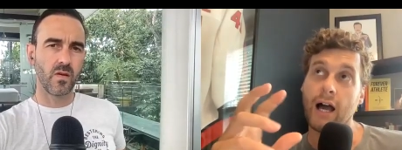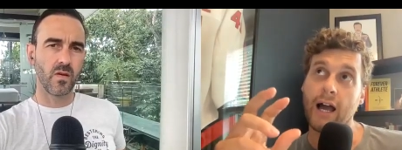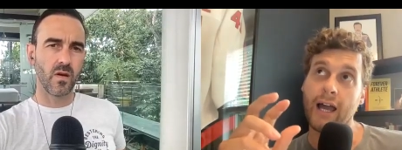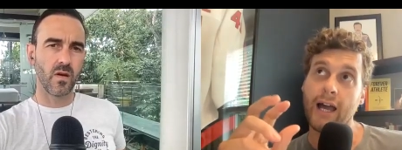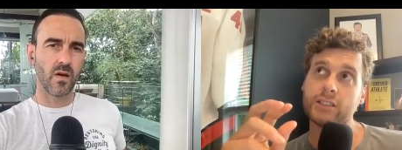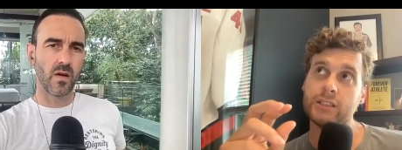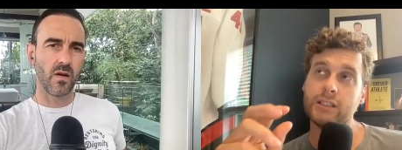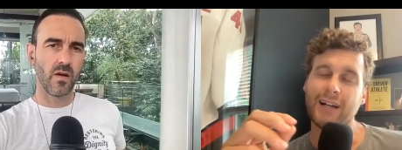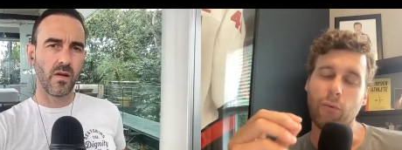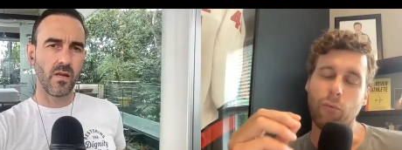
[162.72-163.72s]
Speaker 1: I actually
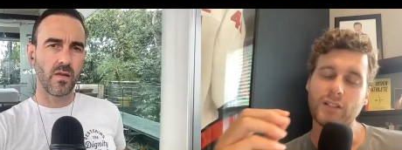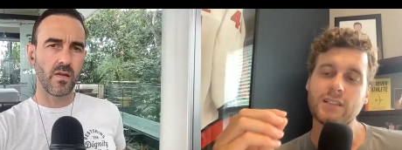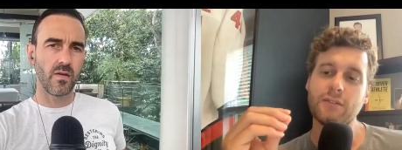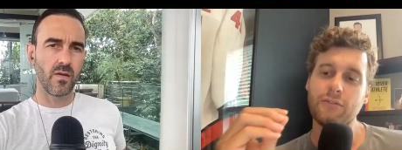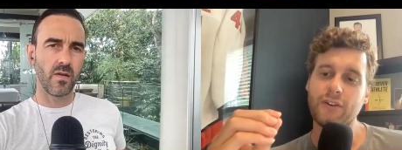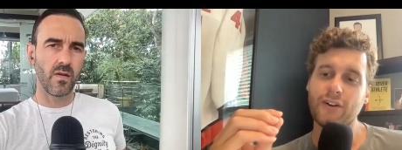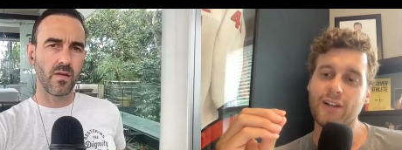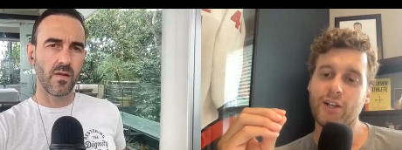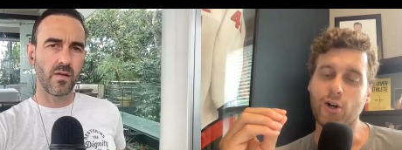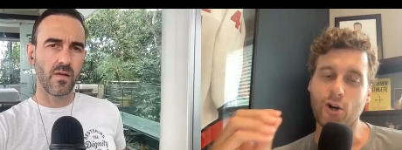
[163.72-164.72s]
I wasn't a very
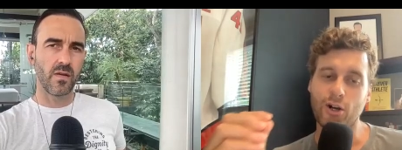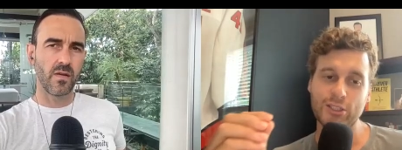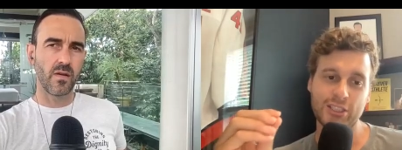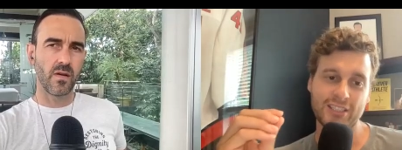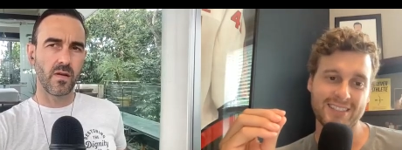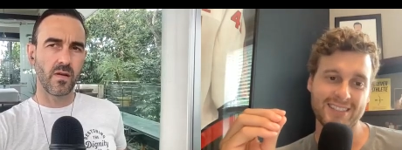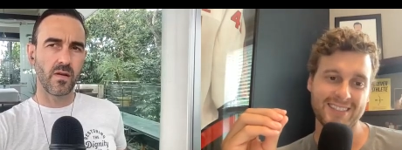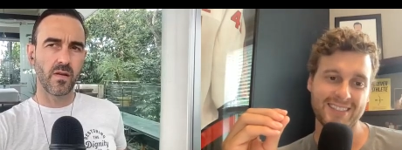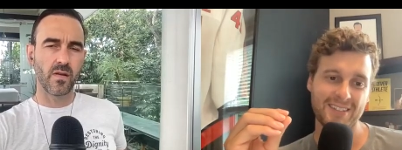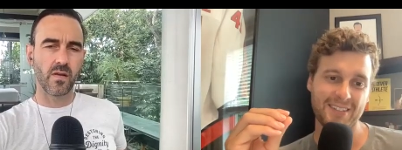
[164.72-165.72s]
conscious
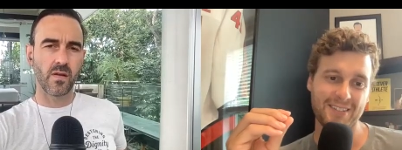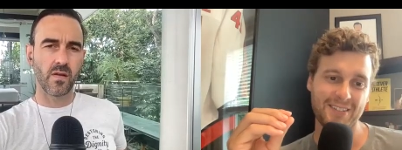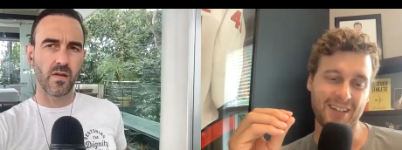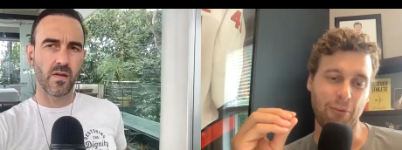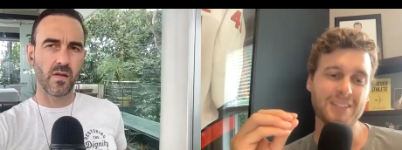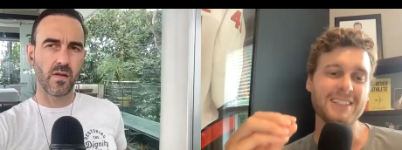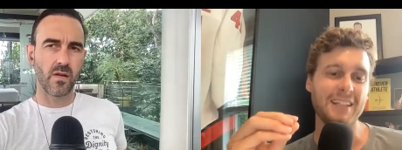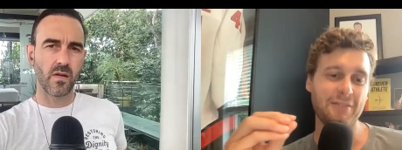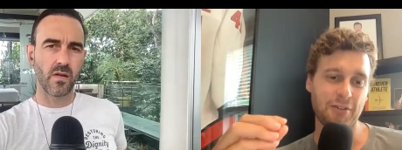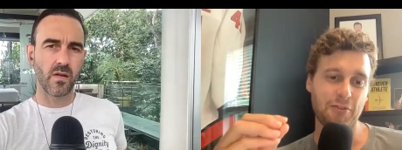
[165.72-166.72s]
I wasn't
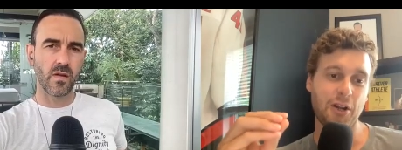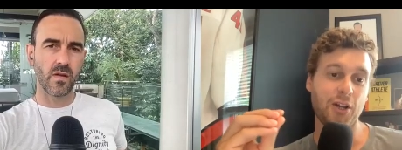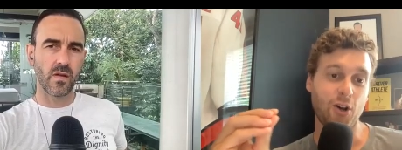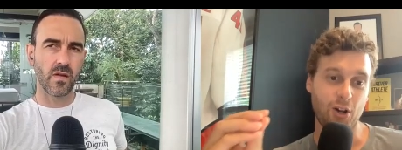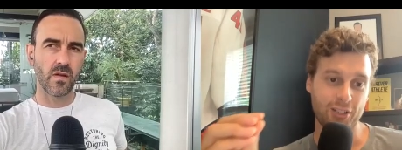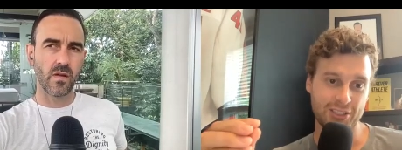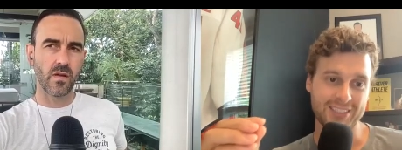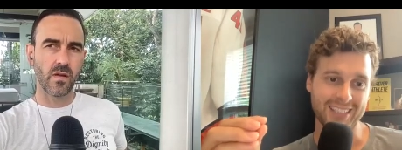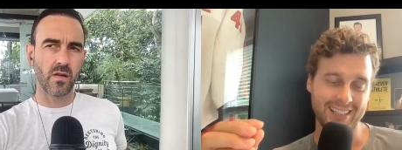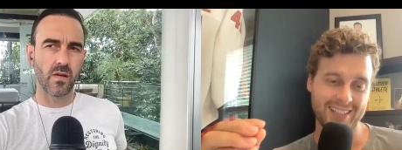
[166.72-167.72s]
living very
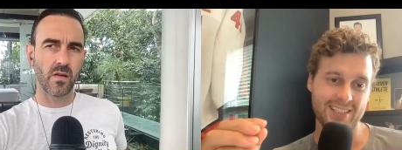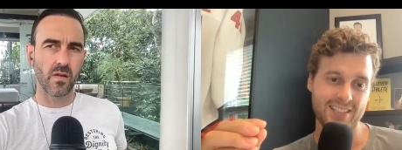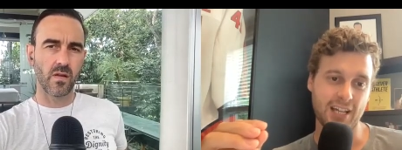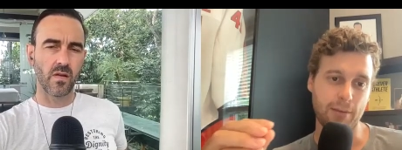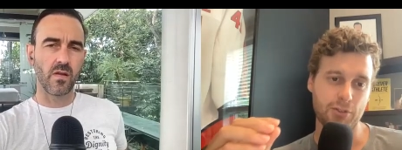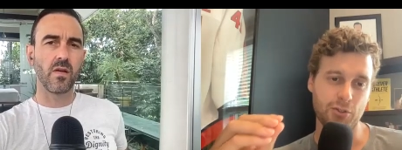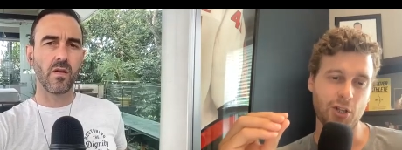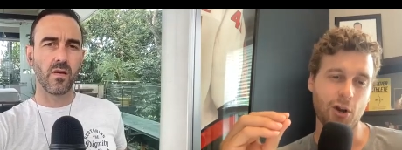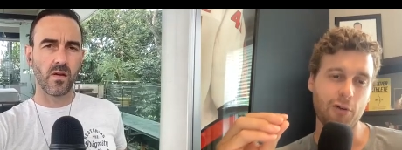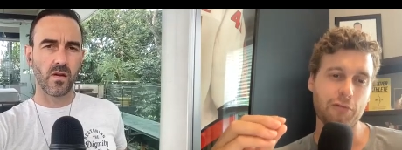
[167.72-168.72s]
consciously at this time, so it's
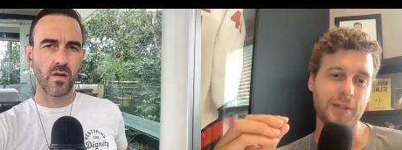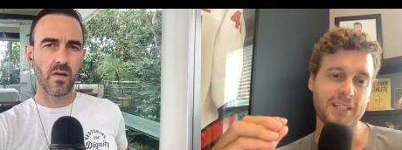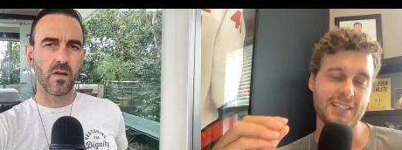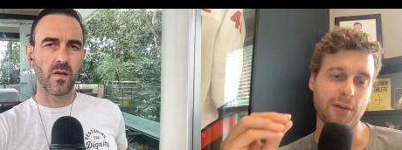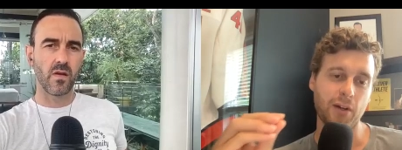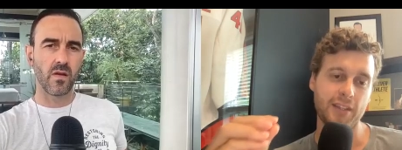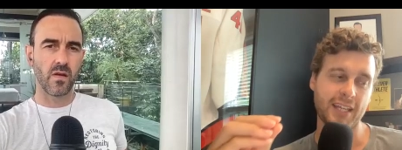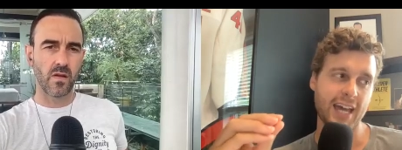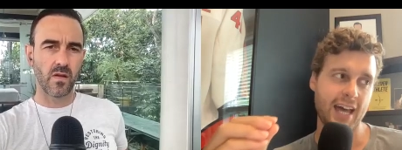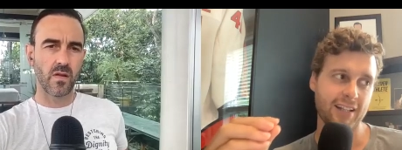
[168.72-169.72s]
hard for me to say what the
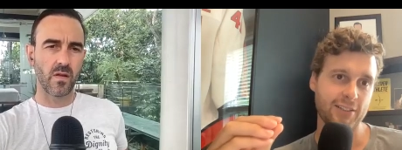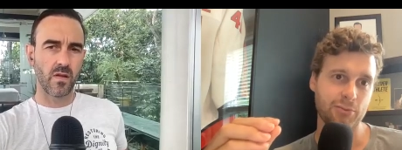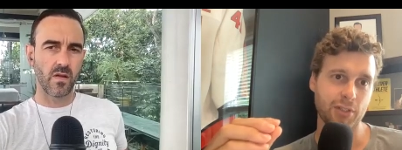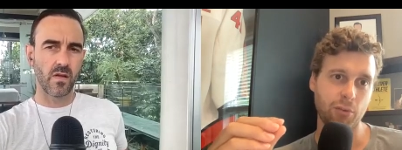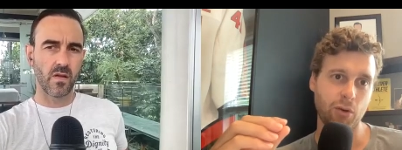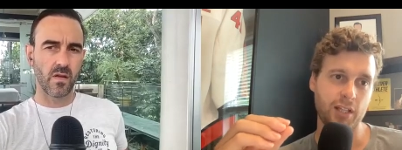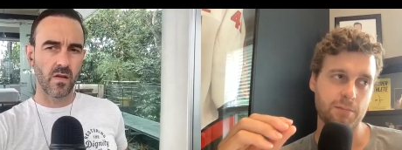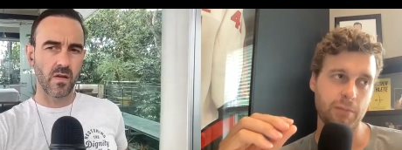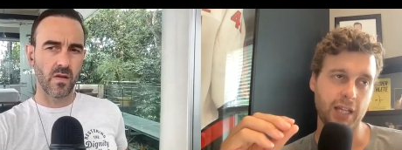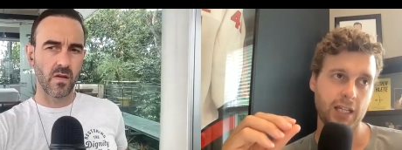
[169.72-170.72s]
catalyst really was,
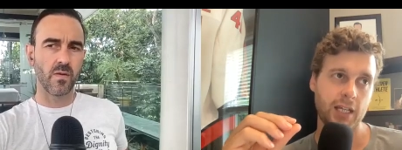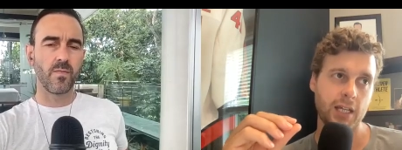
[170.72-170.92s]
but